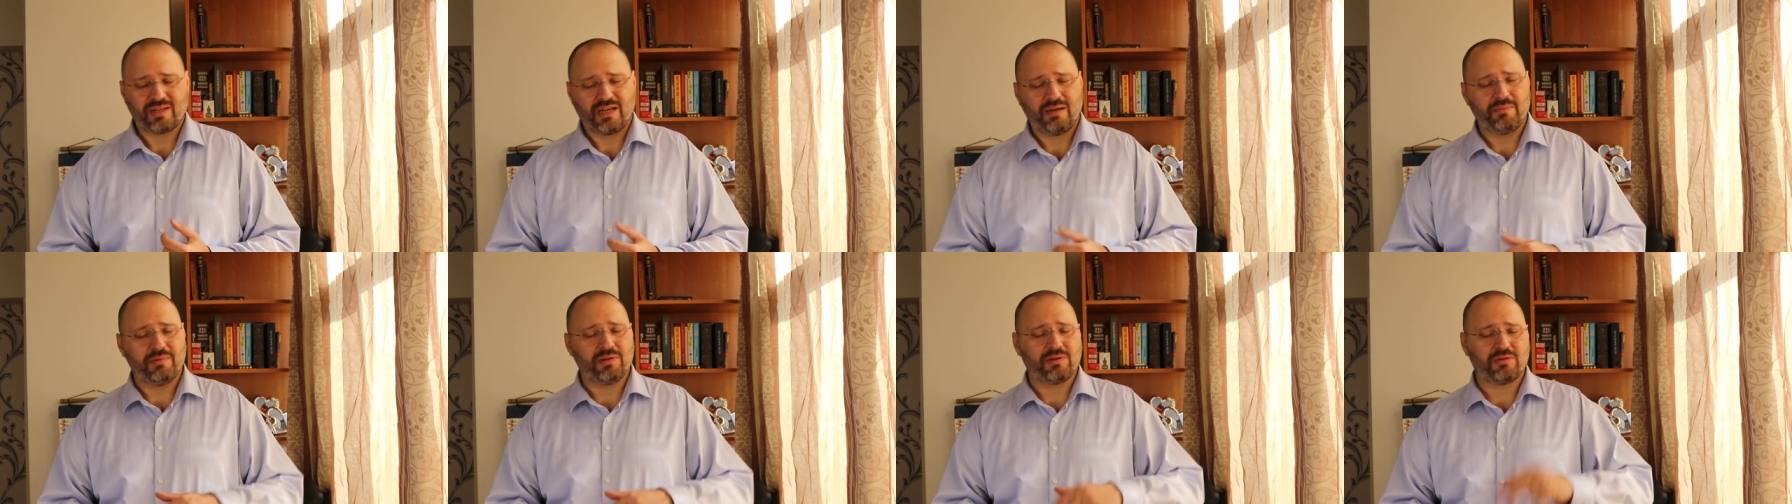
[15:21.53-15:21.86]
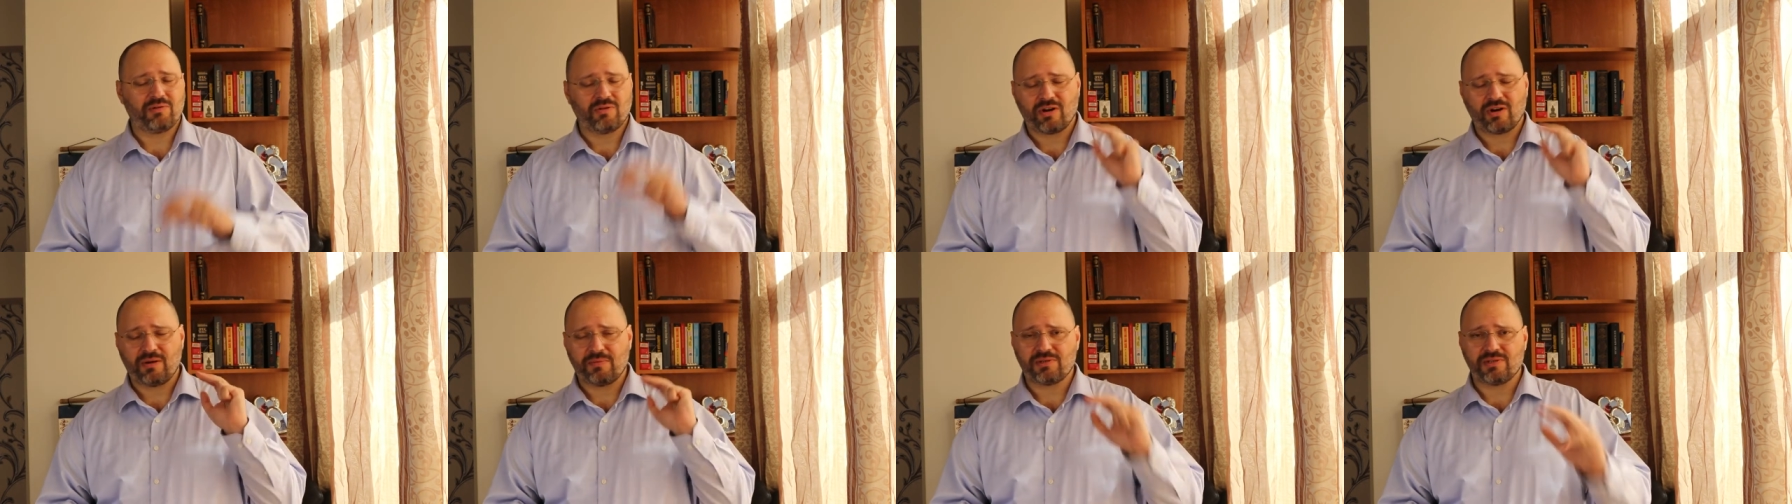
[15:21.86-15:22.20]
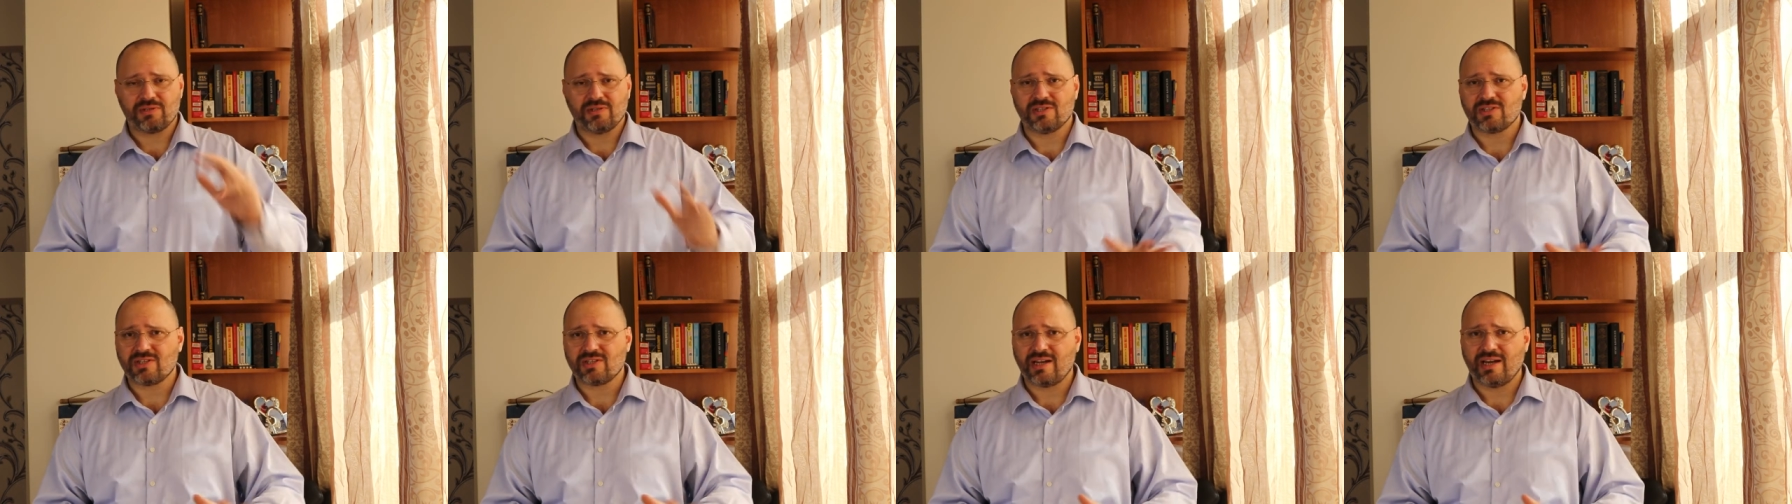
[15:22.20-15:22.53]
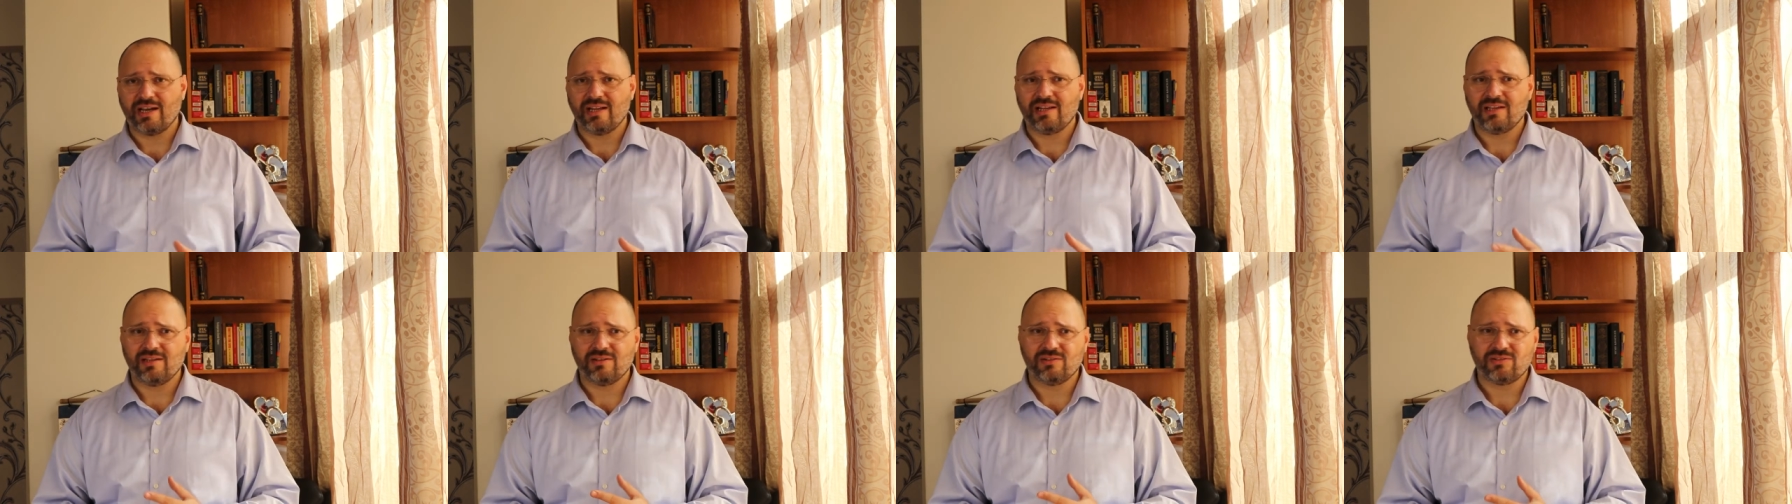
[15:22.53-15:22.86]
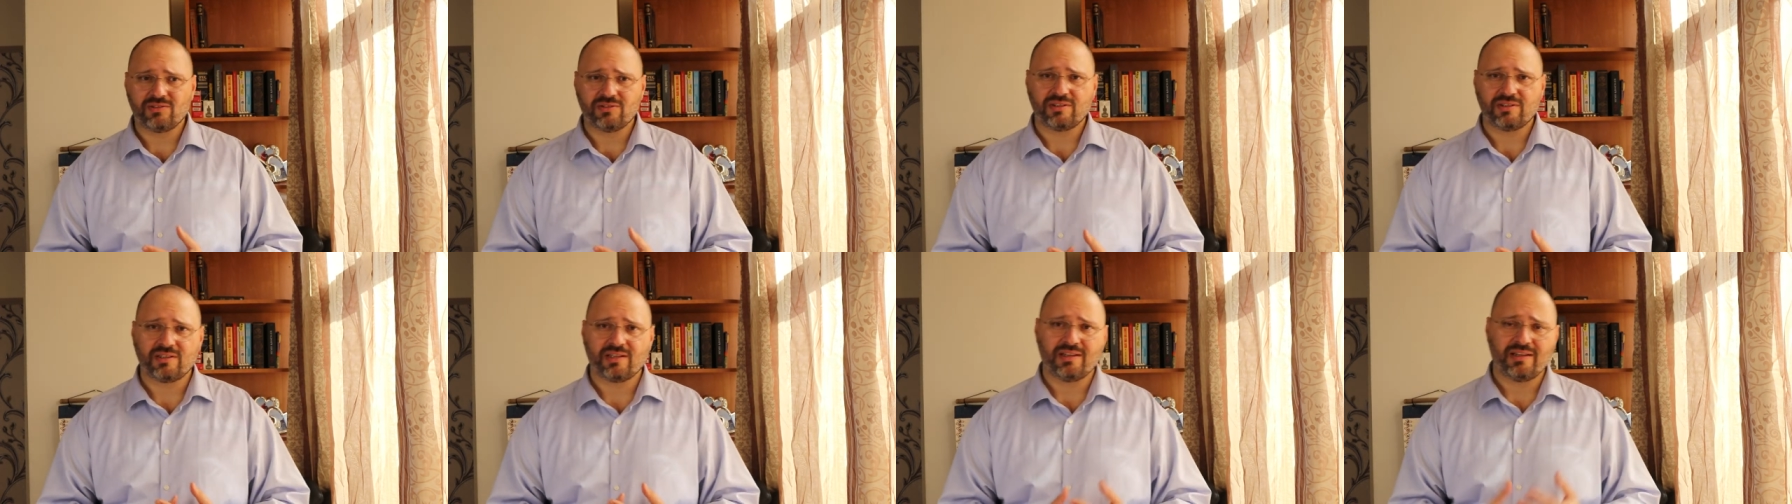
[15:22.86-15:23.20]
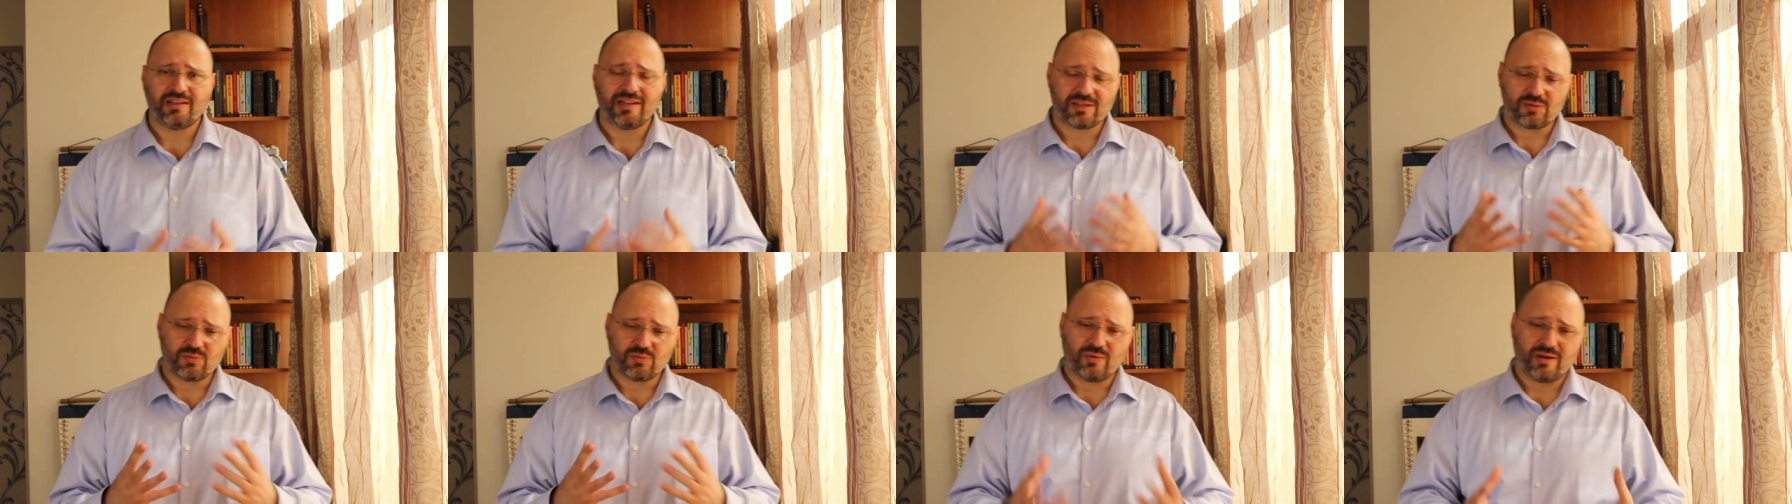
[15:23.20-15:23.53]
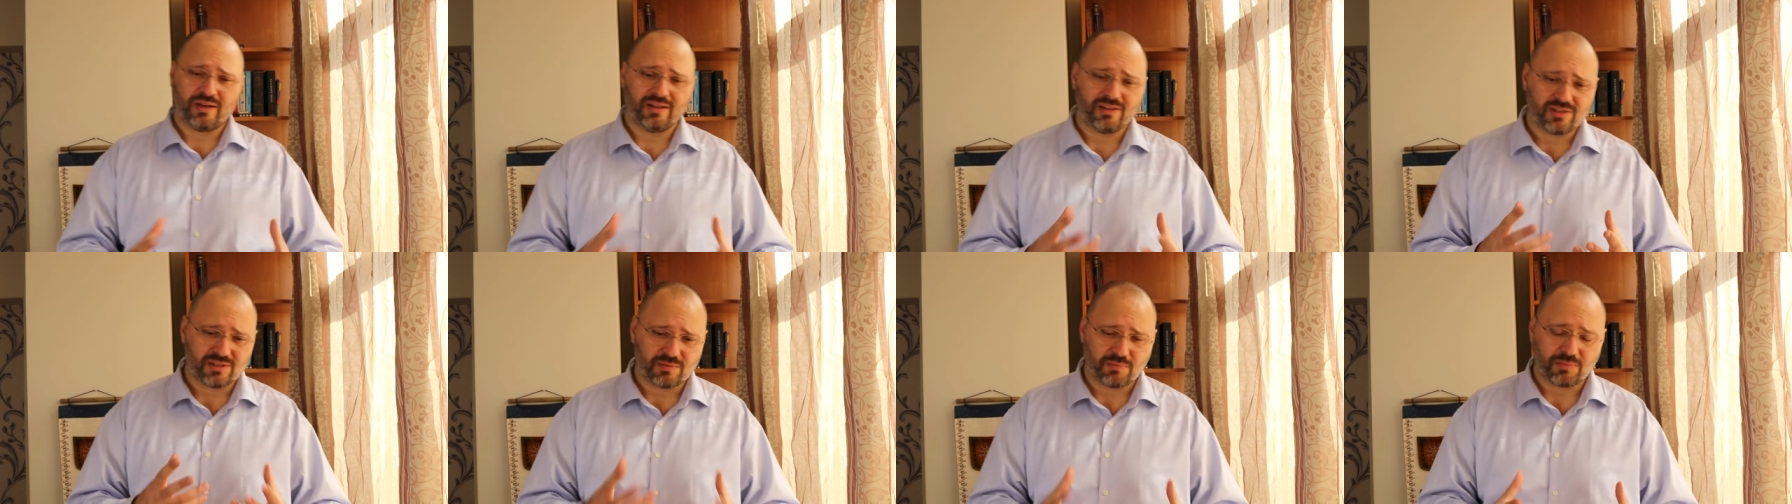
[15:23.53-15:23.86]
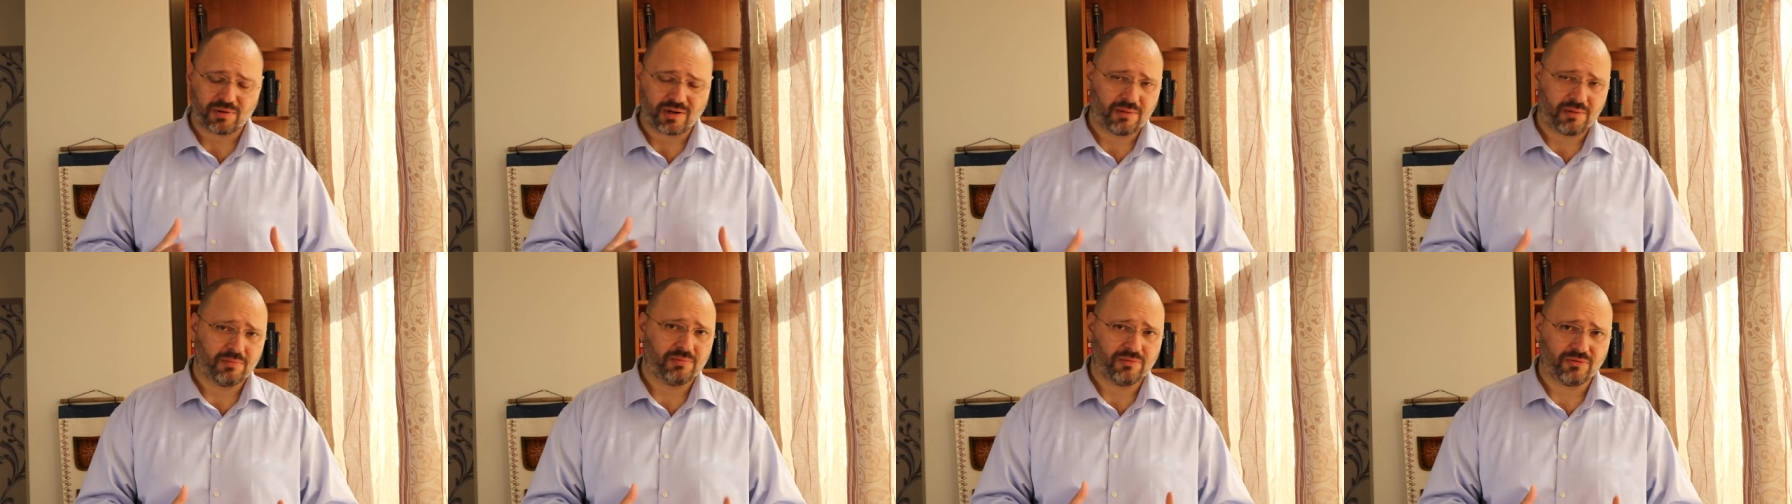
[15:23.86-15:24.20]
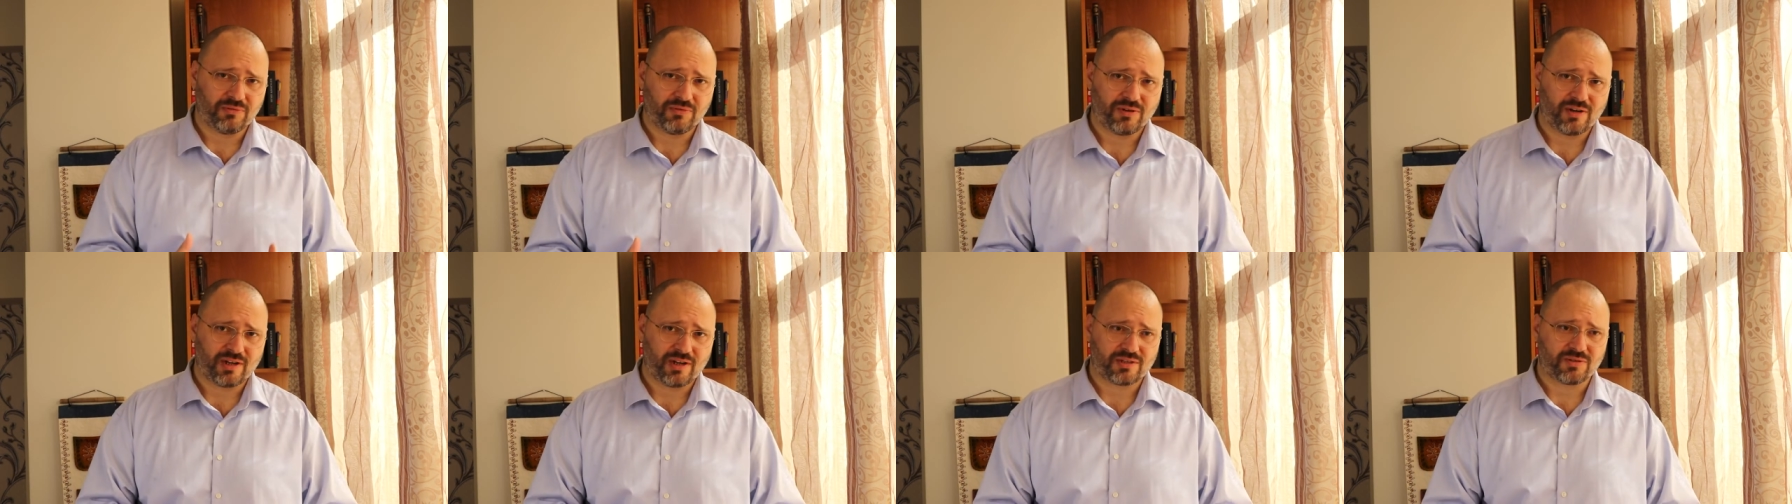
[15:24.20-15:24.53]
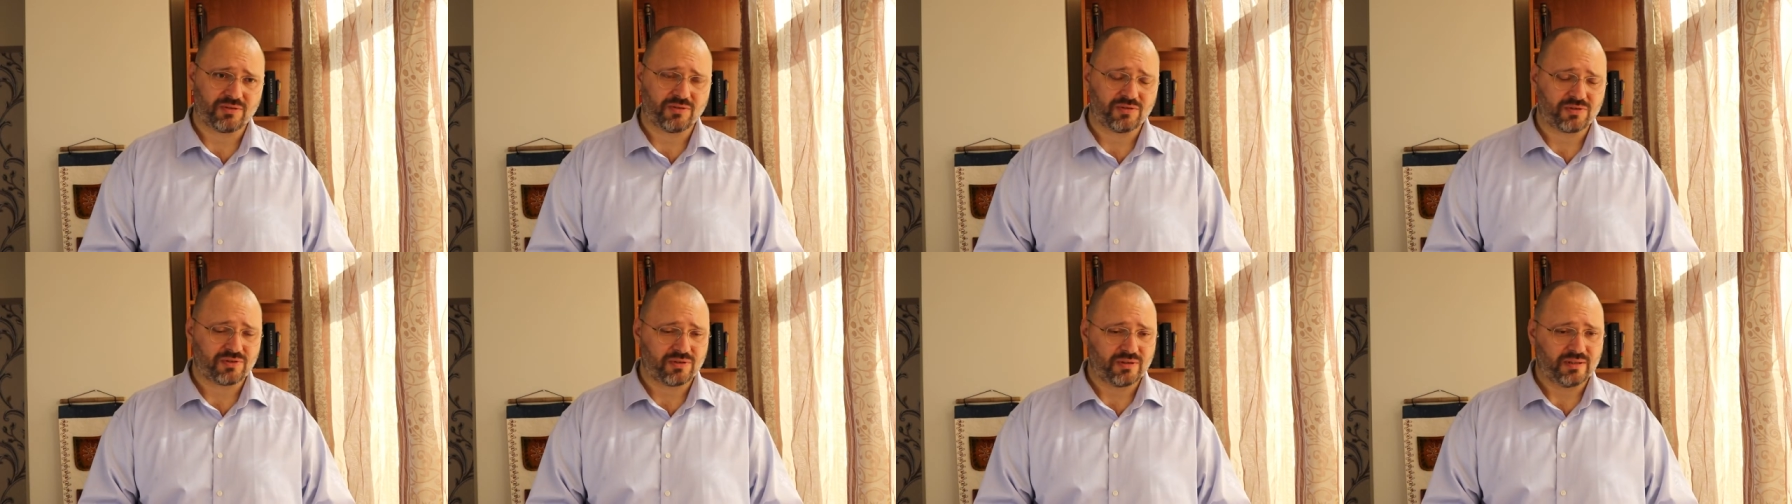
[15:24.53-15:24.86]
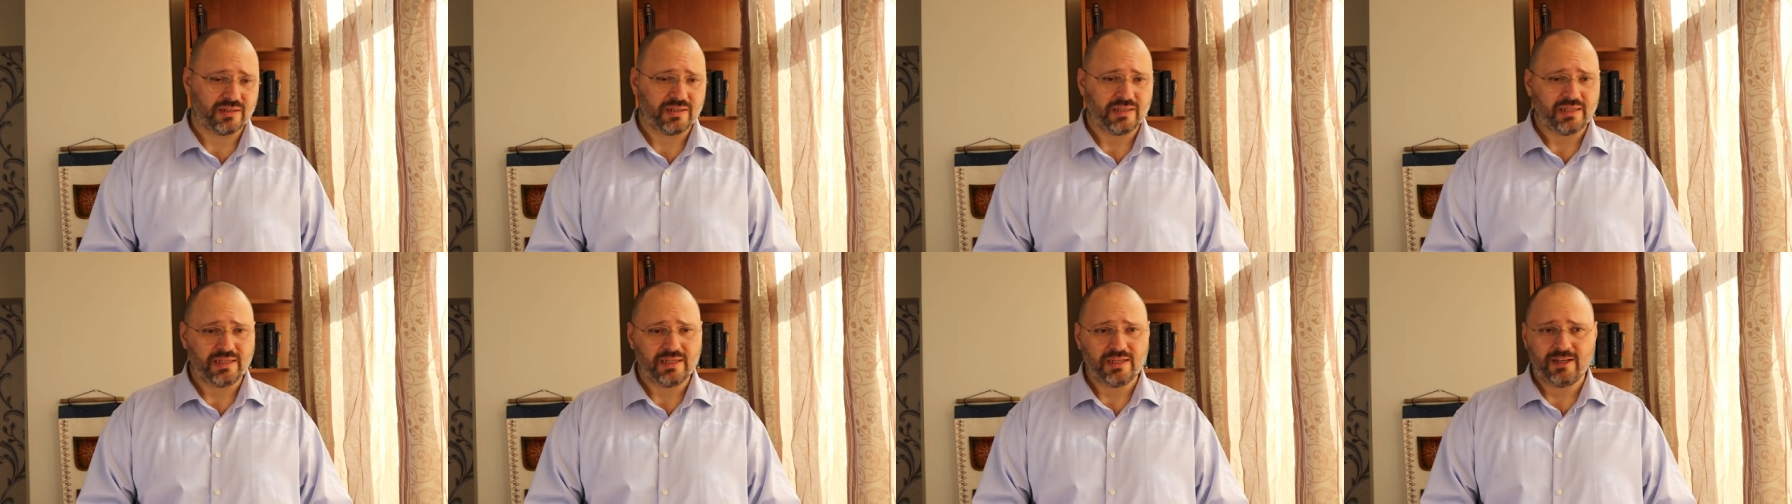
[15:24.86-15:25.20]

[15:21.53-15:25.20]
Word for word: I mean, corruption is high in Turkey. That's why it's a problem for us also.